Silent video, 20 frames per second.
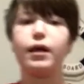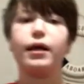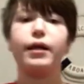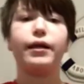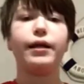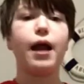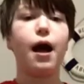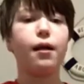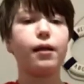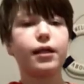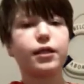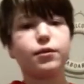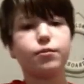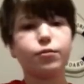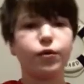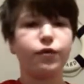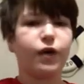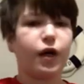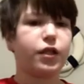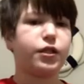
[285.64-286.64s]
Now let's
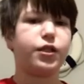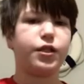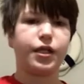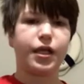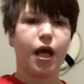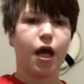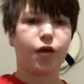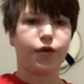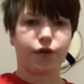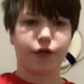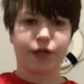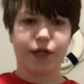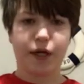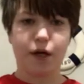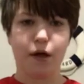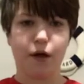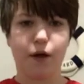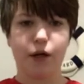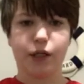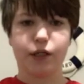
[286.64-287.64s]
move on to the other
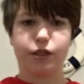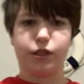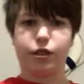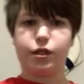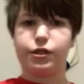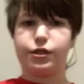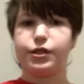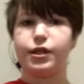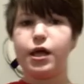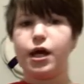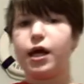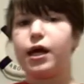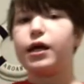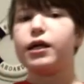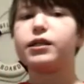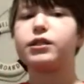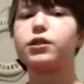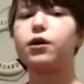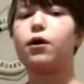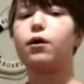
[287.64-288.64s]
characters.
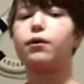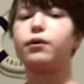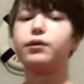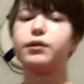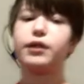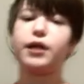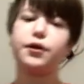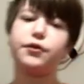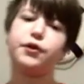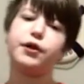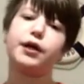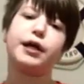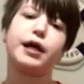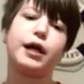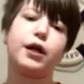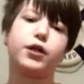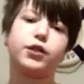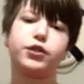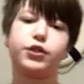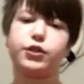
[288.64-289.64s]
So the other
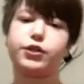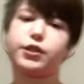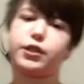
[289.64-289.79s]
characters